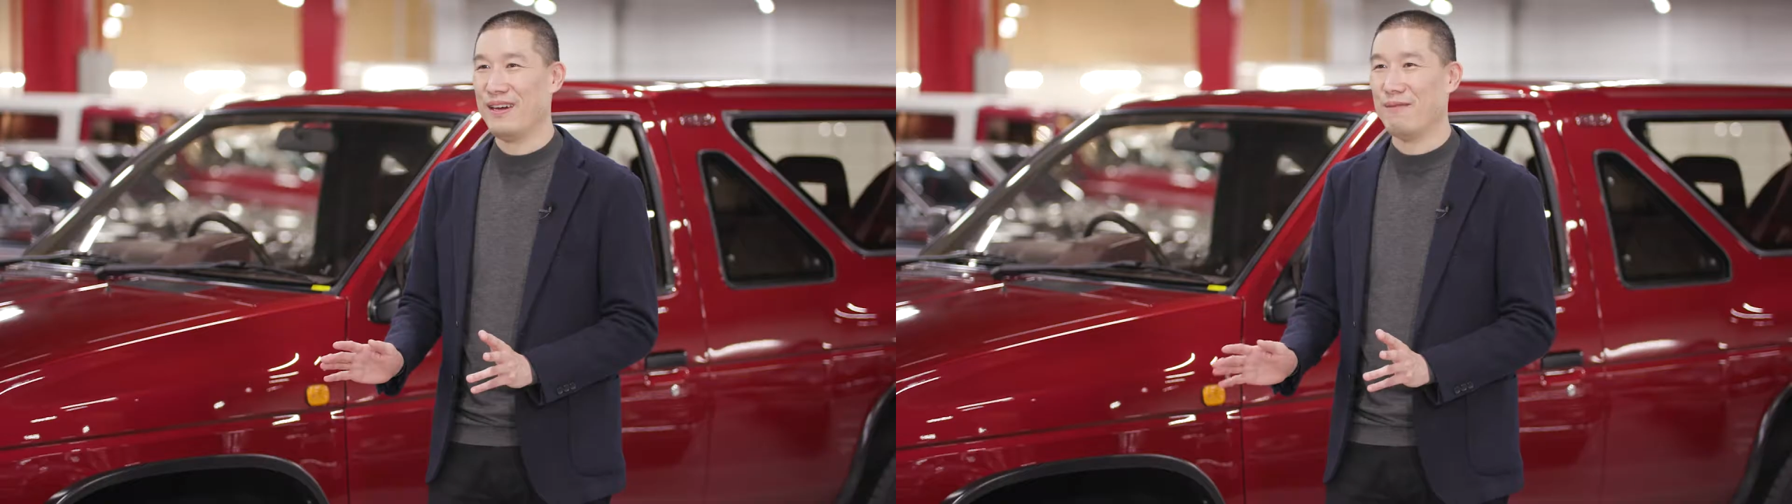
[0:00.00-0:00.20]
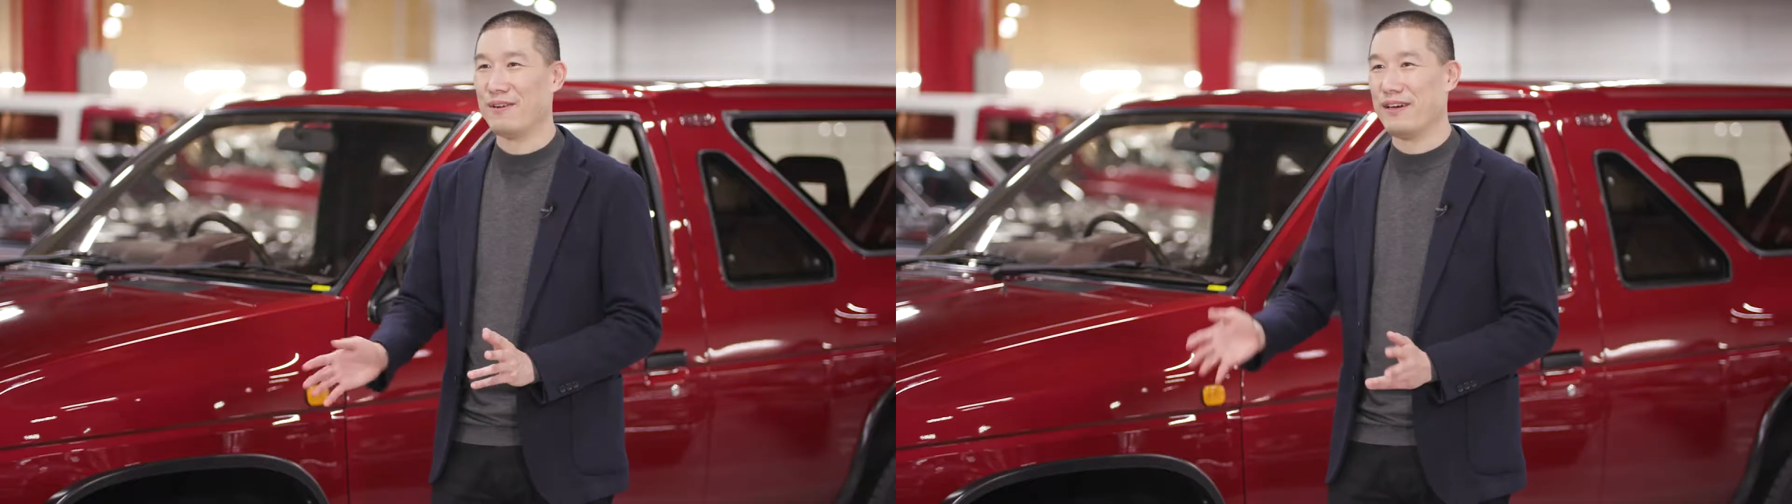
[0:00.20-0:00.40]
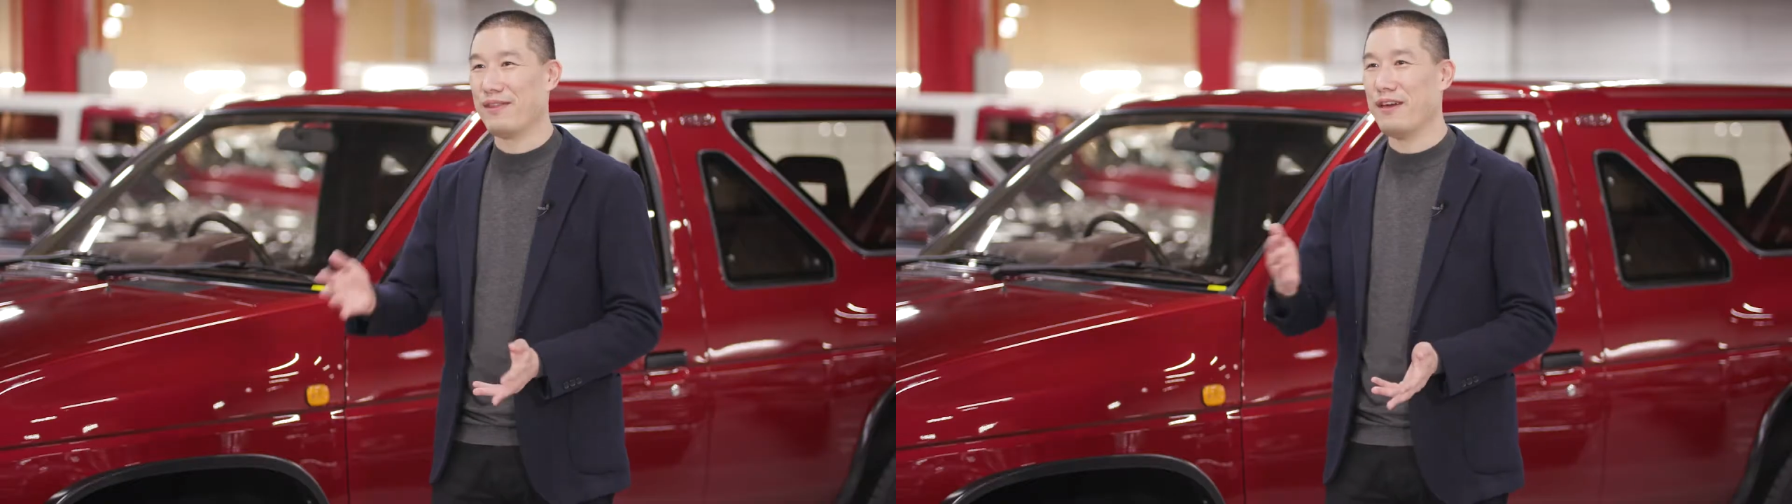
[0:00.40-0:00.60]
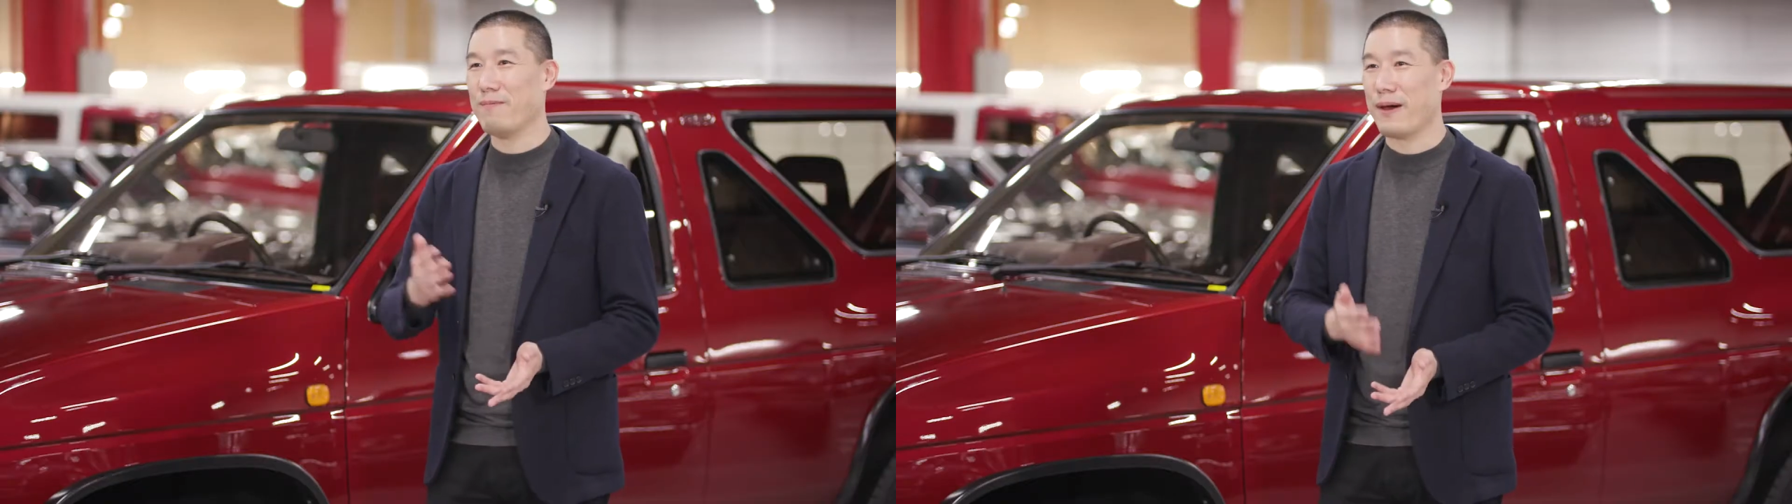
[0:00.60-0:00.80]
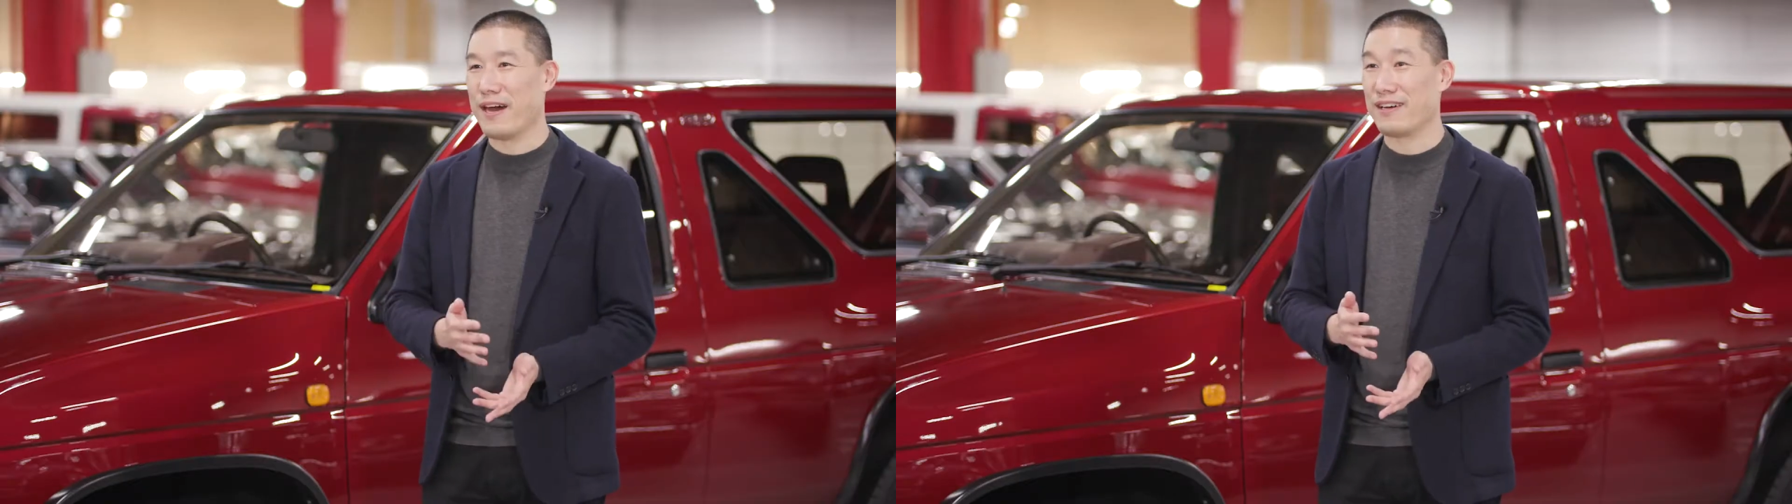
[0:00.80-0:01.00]
When I think
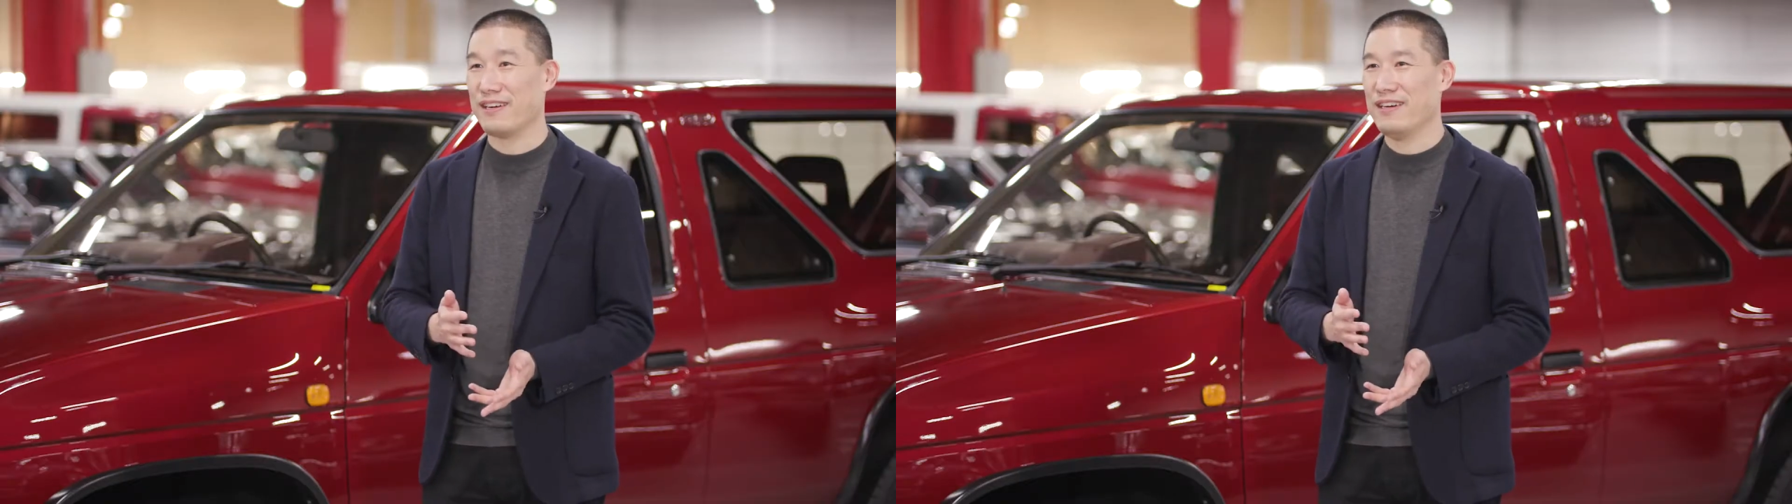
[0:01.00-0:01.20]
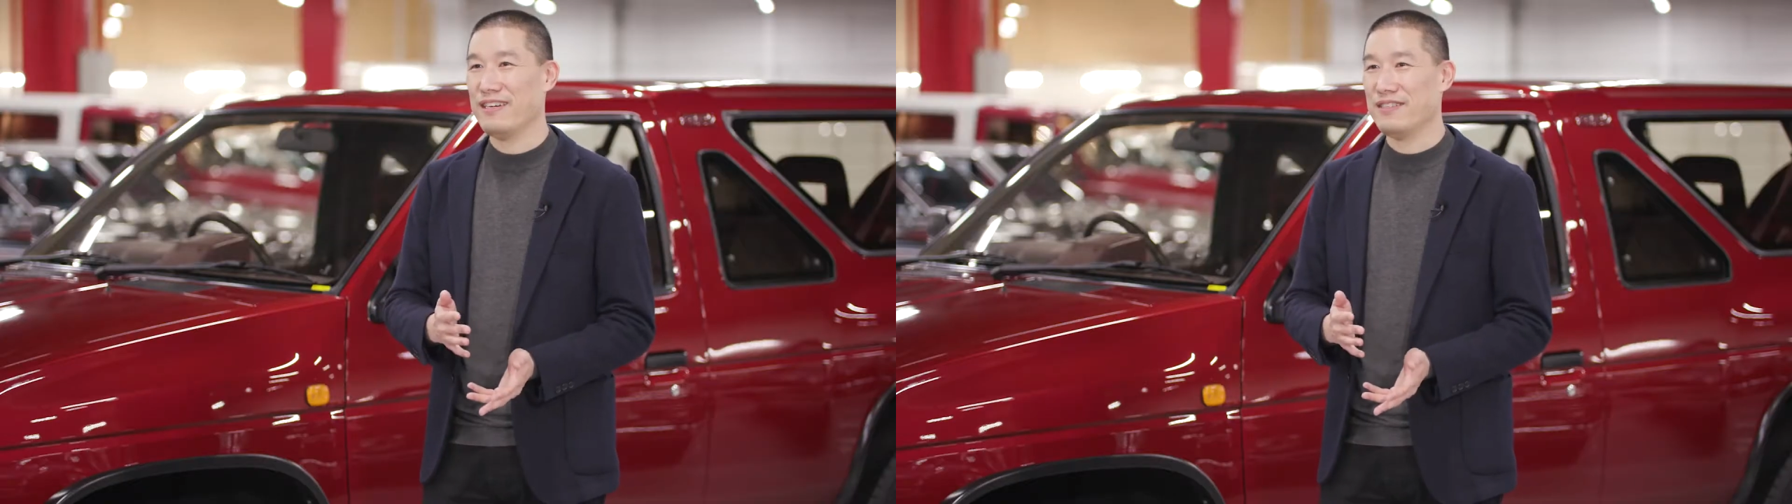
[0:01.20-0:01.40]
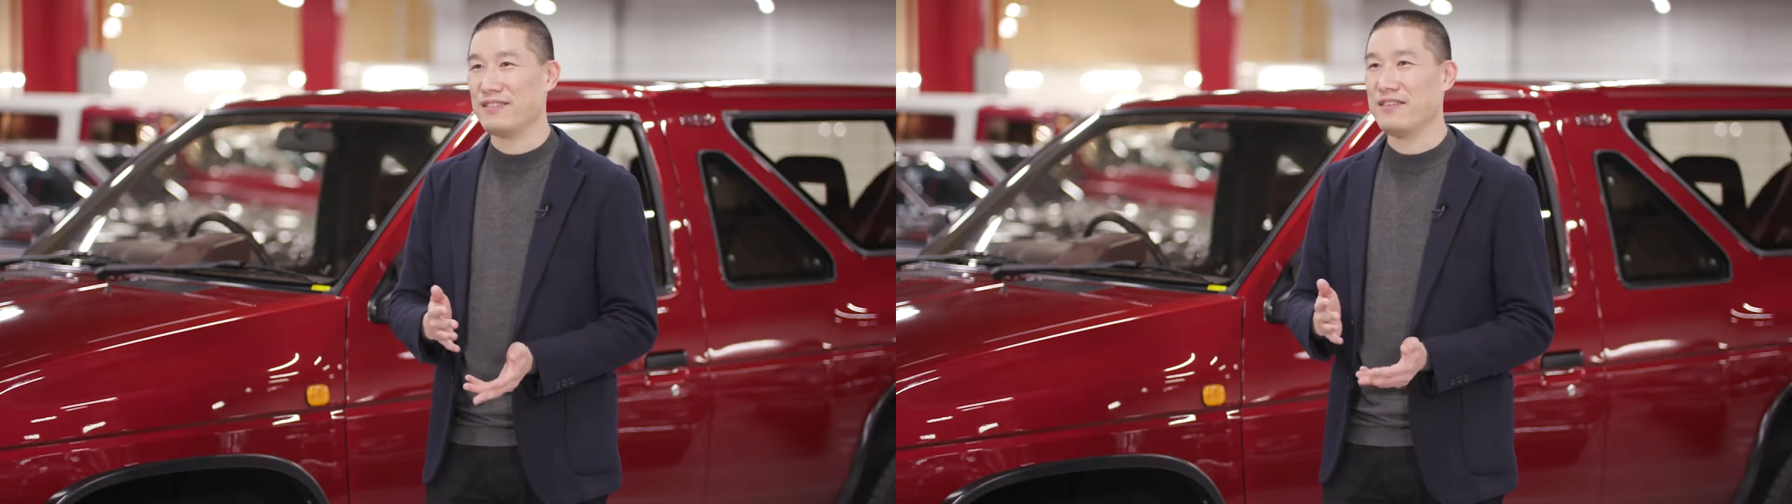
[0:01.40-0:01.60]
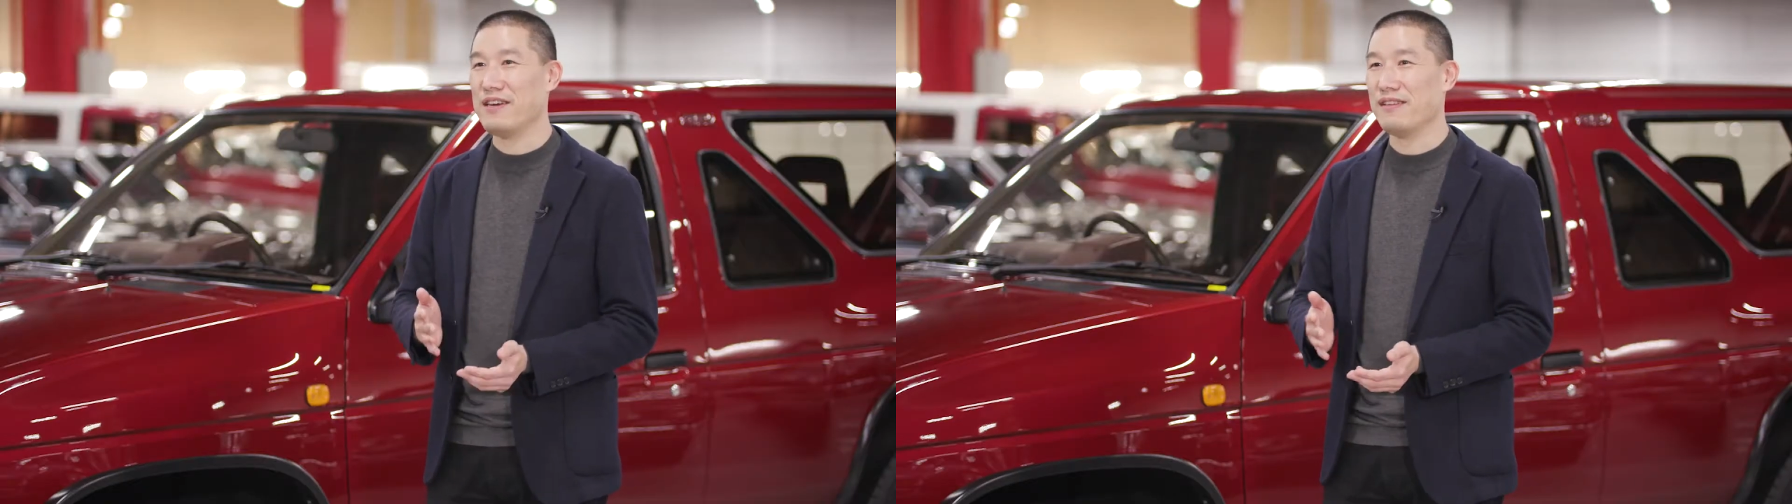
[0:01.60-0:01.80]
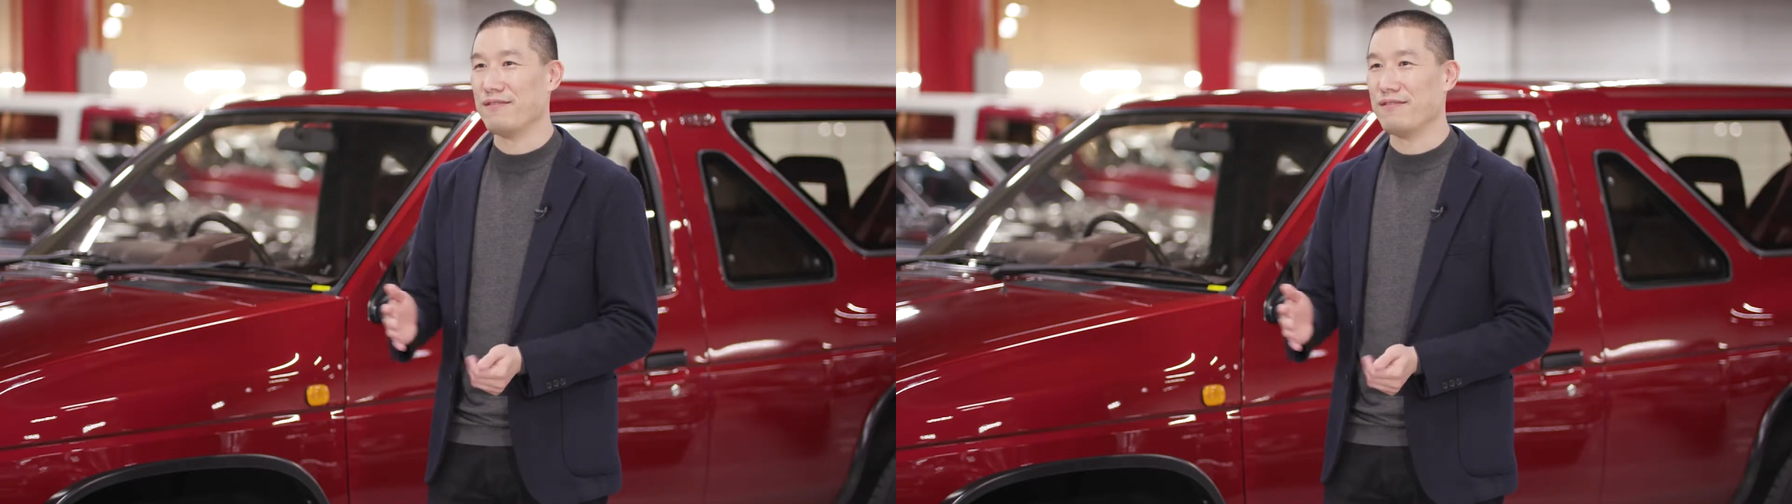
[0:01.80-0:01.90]
back, seeing